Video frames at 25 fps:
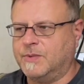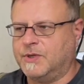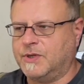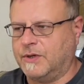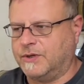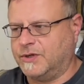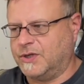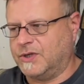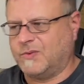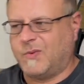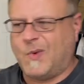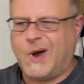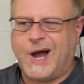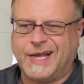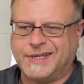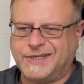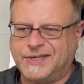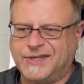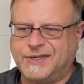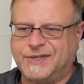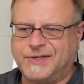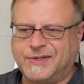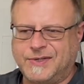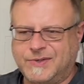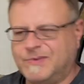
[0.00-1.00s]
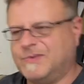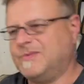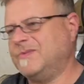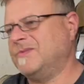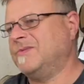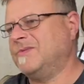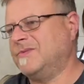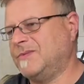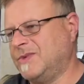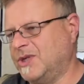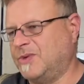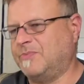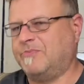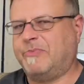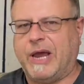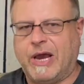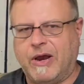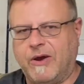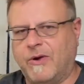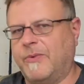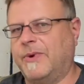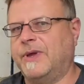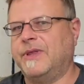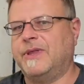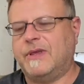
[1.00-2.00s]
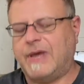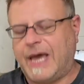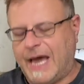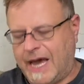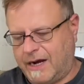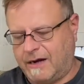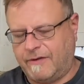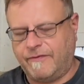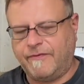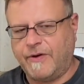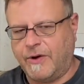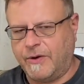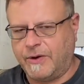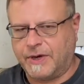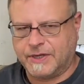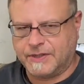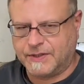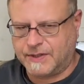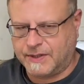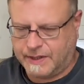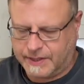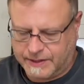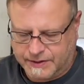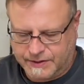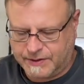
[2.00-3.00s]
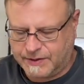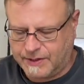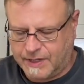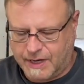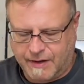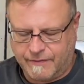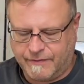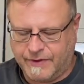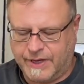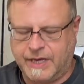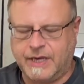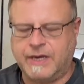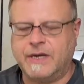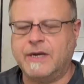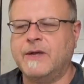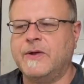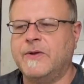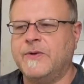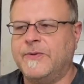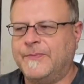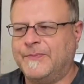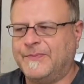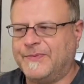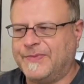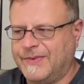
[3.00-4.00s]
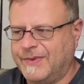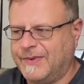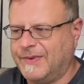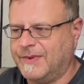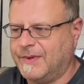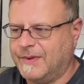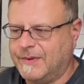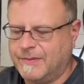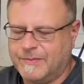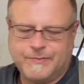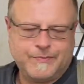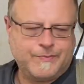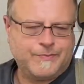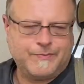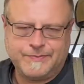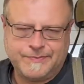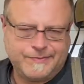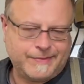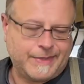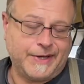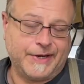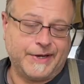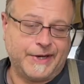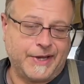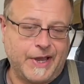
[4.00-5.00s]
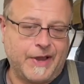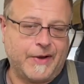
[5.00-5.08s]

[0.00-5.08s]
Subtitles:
So just watch, just bear with the out of focusness of it. There you go.